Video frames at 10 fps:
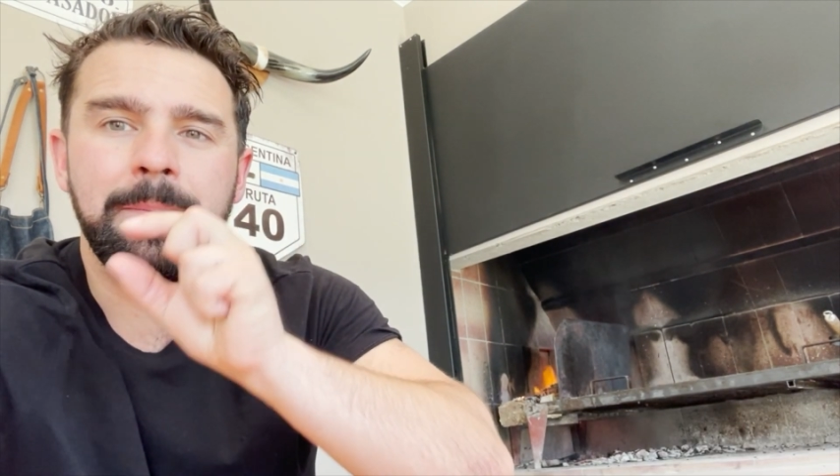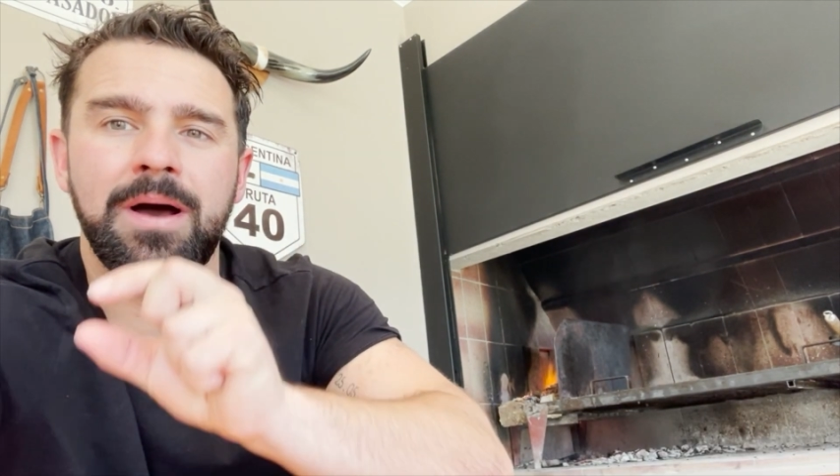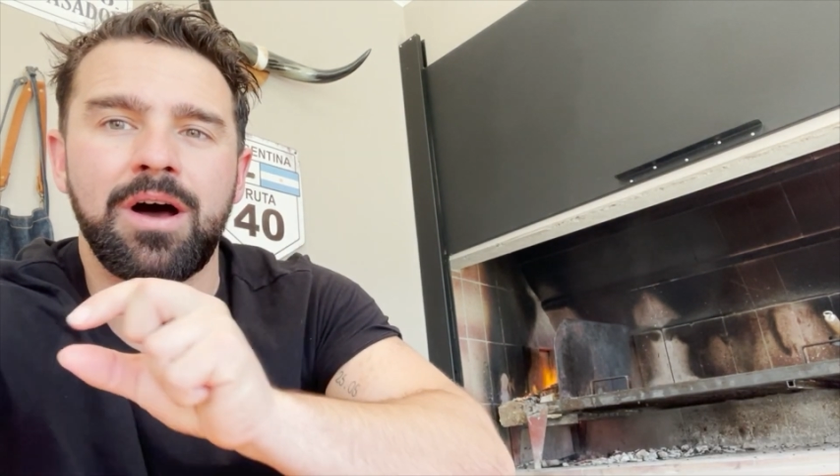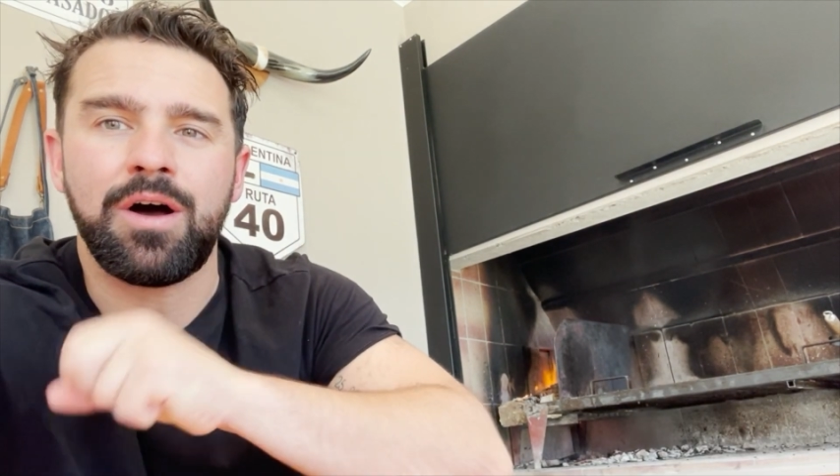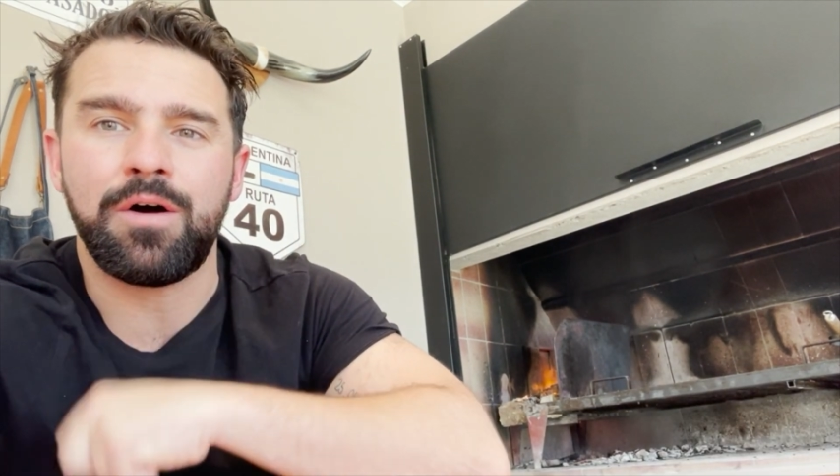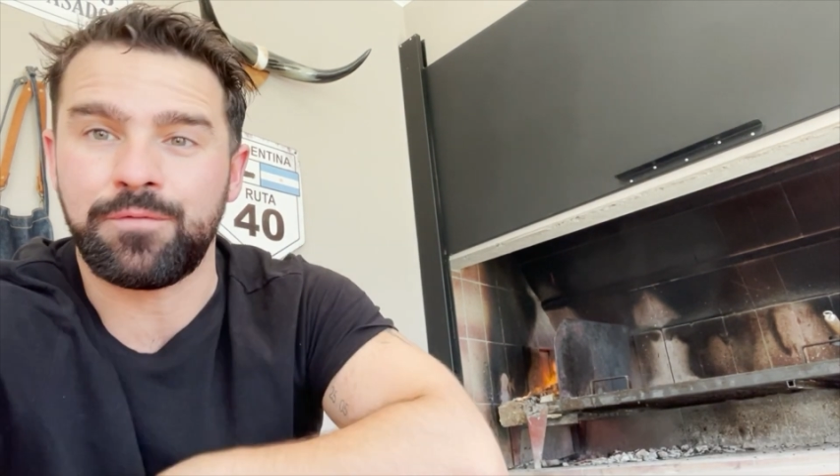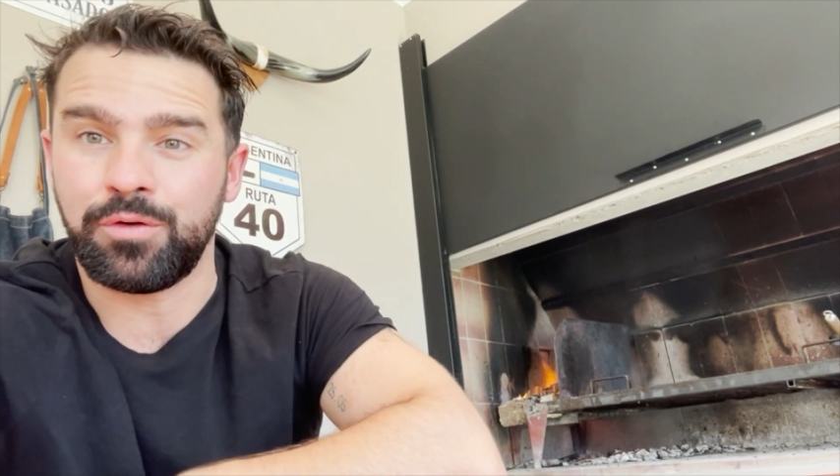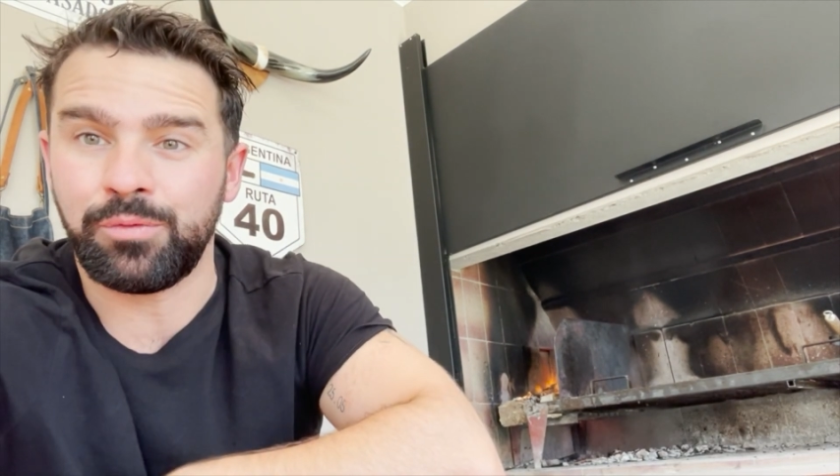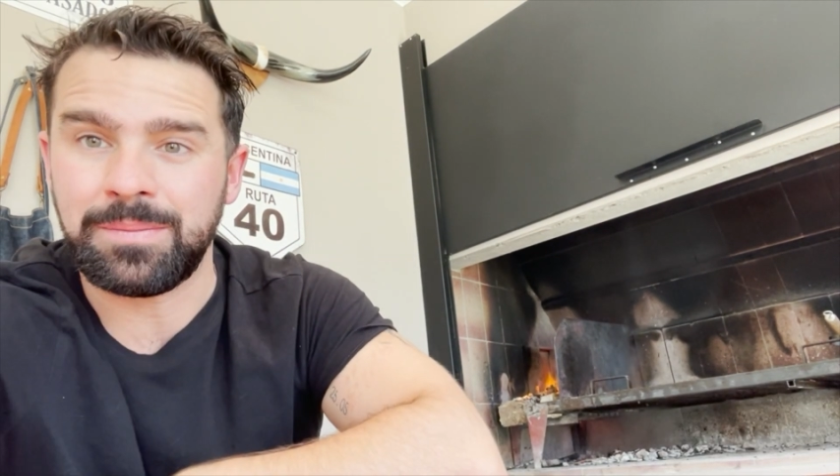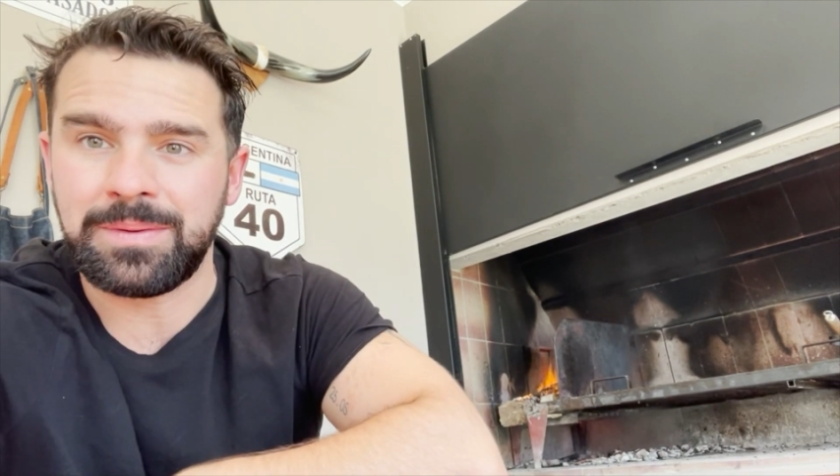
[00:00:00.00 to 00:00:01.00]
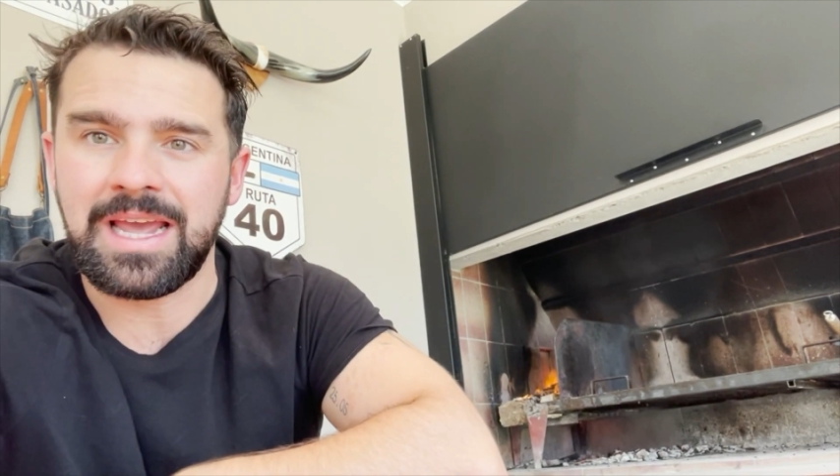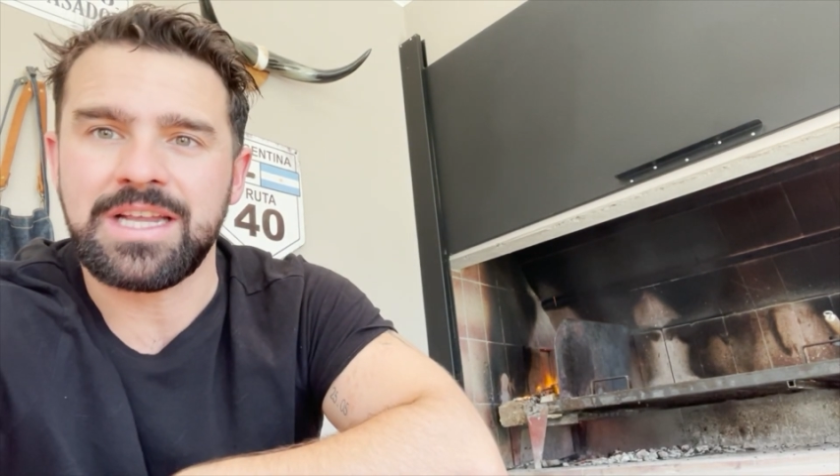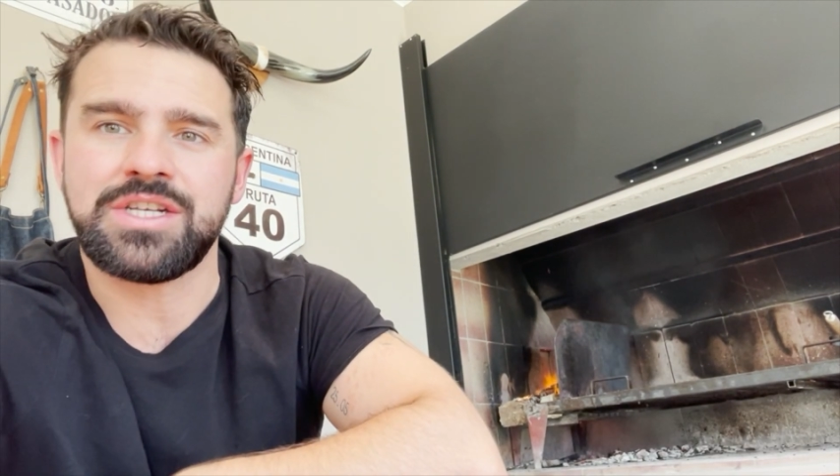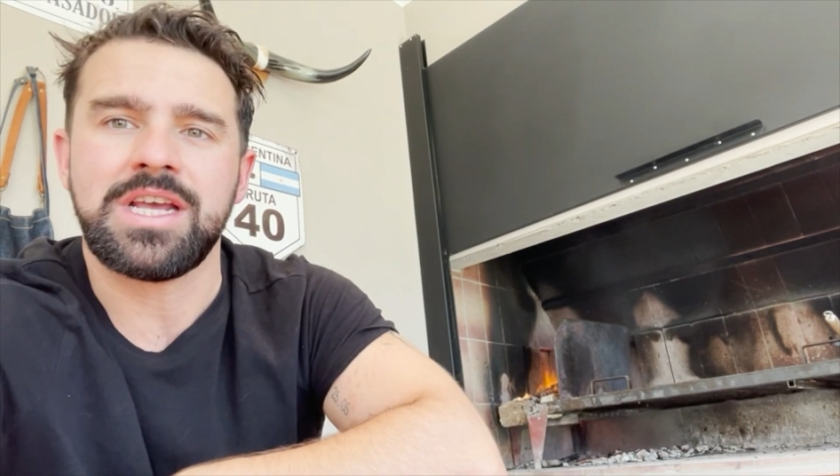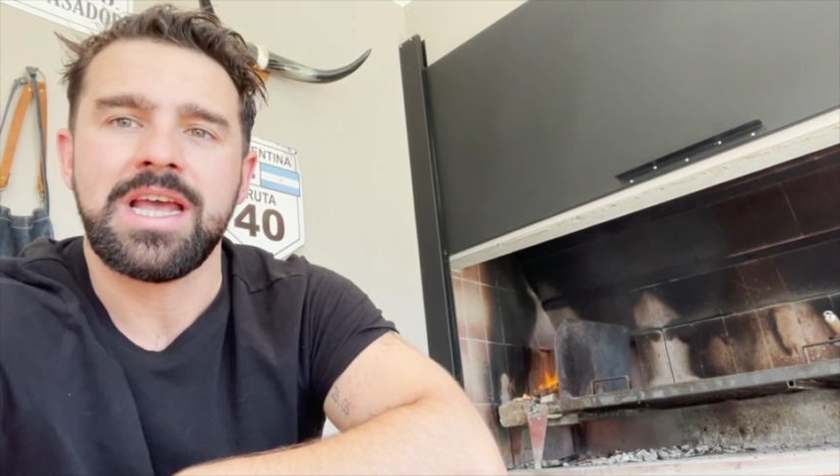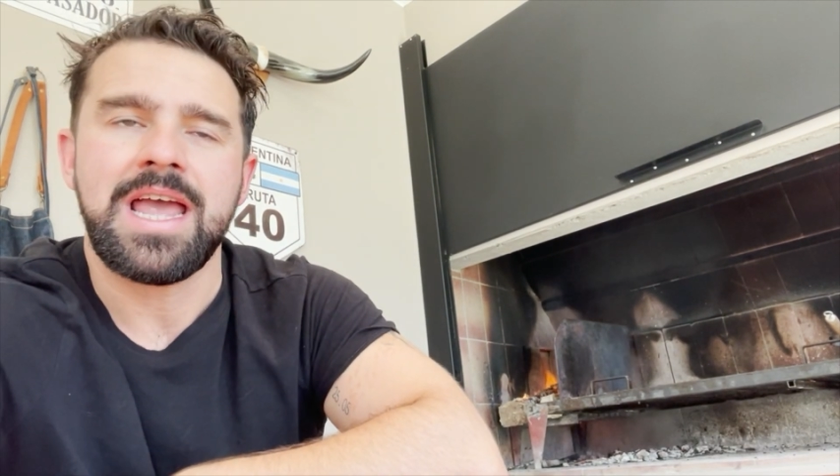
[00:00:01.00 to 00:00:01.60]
part of the rib cage,